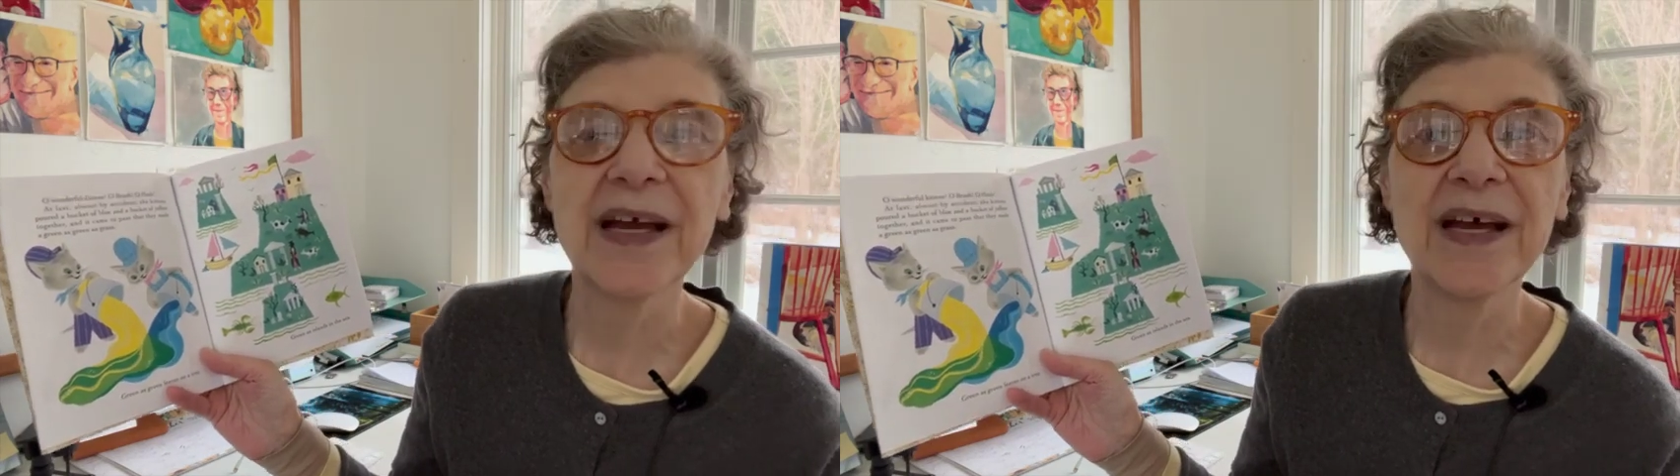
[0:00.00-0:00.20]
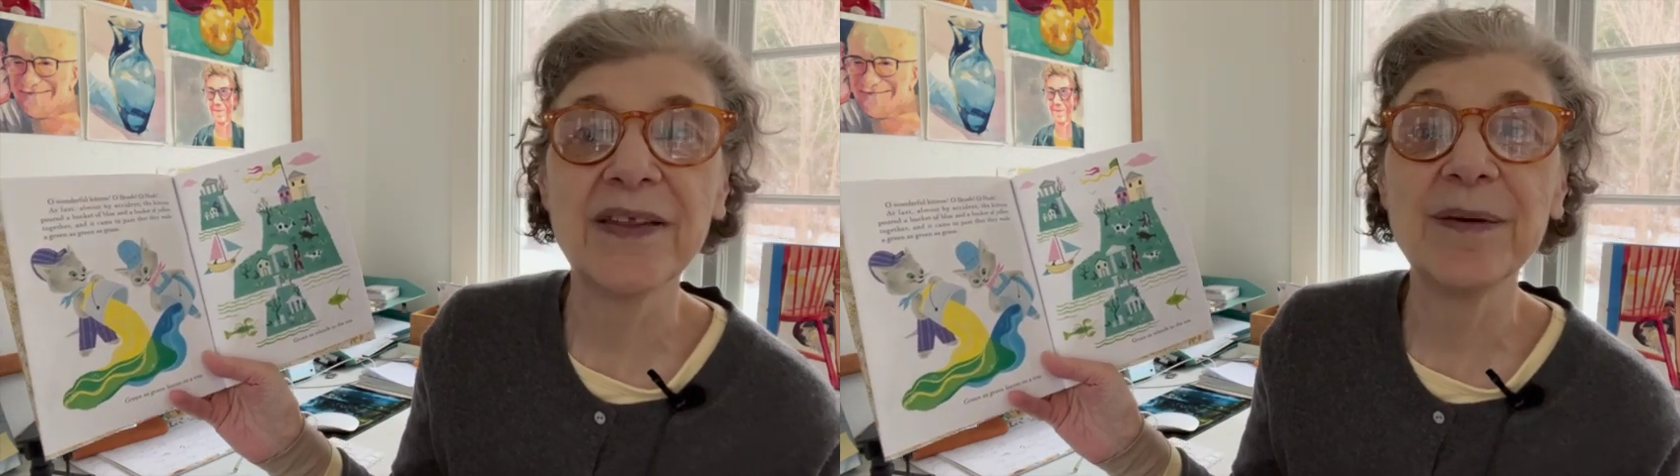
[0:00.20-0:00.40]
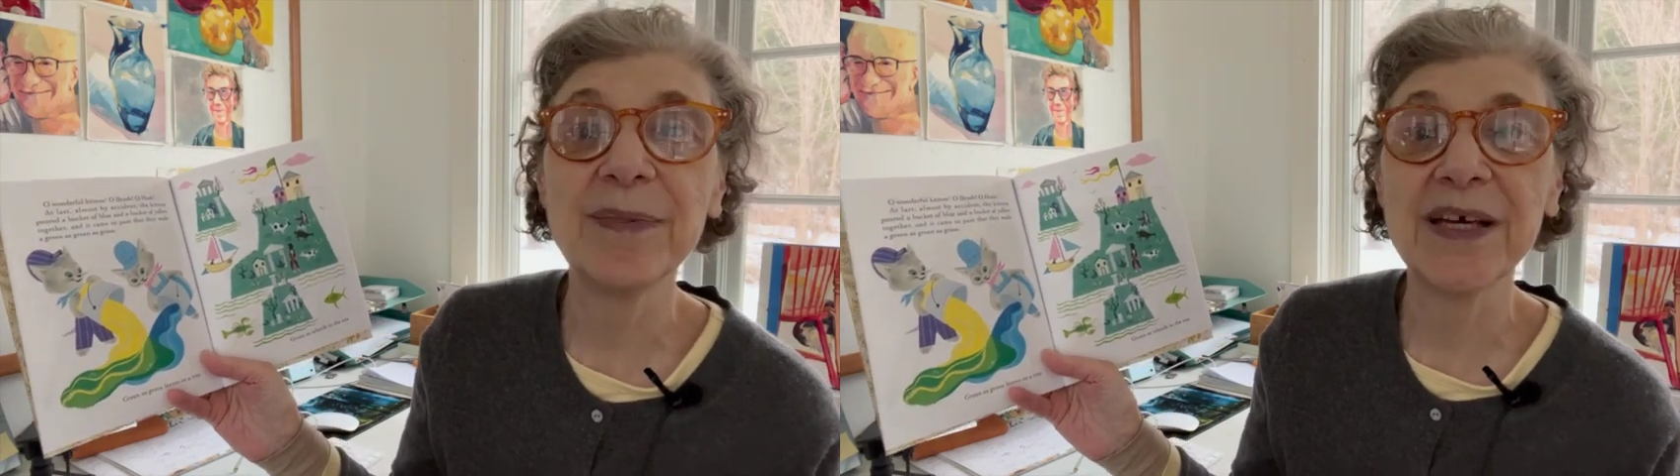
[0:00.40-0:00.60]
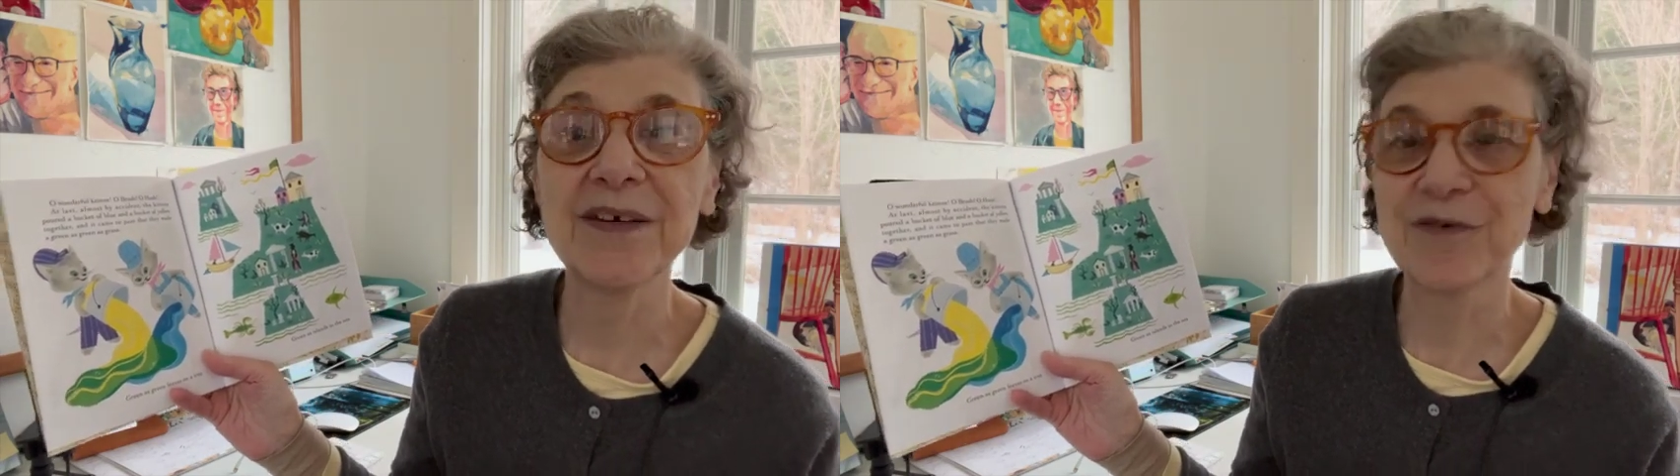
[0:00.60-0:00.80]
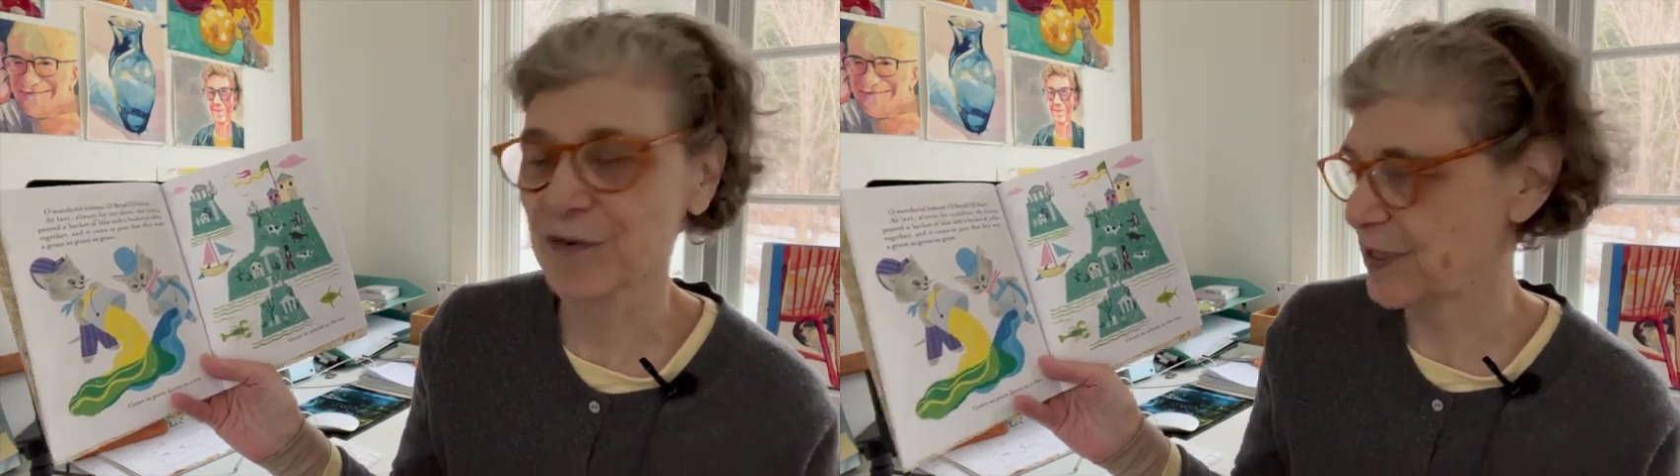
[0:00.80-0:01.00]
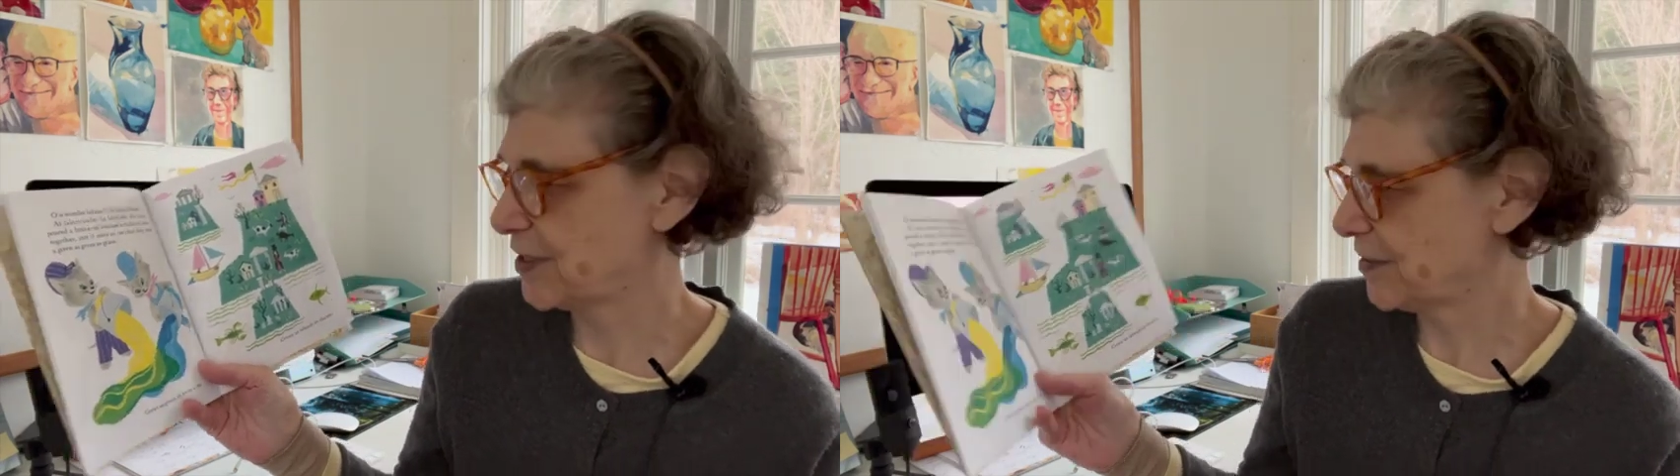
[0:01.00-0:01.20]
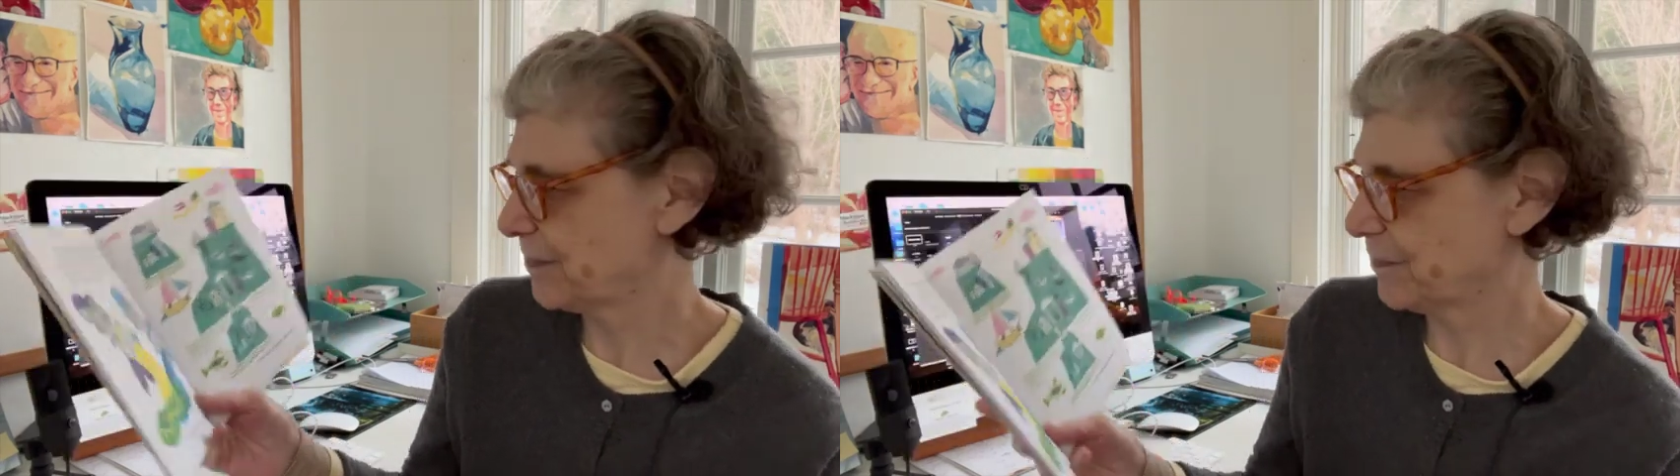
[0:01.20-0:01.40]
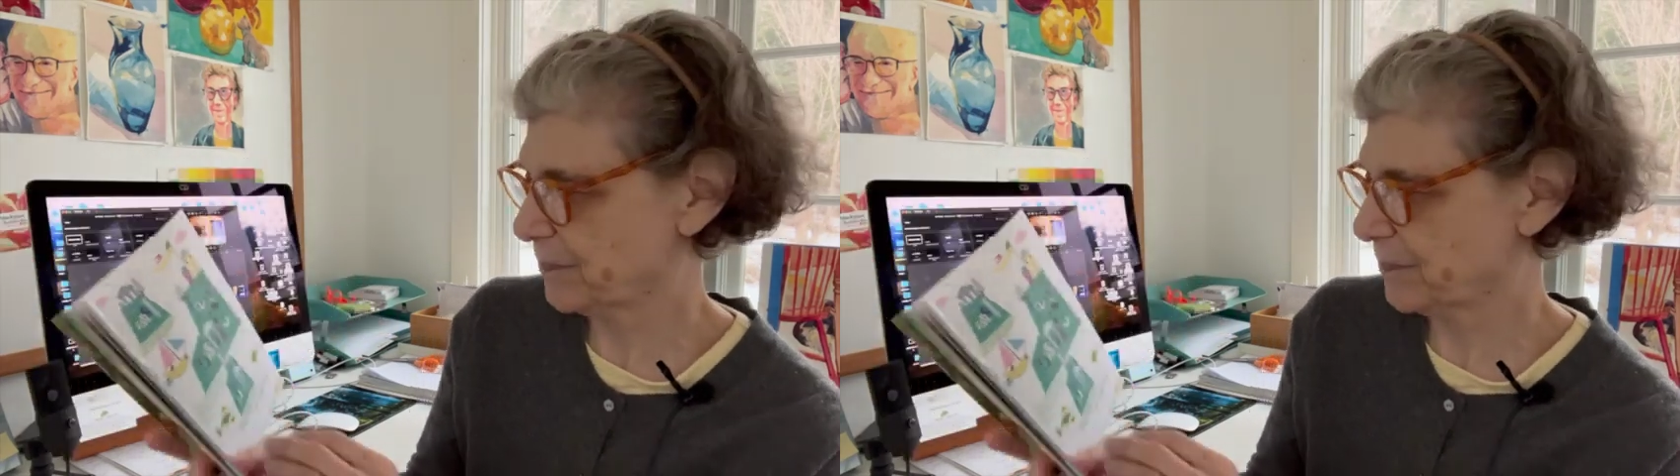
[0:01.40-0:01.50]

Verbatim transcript: and they made green.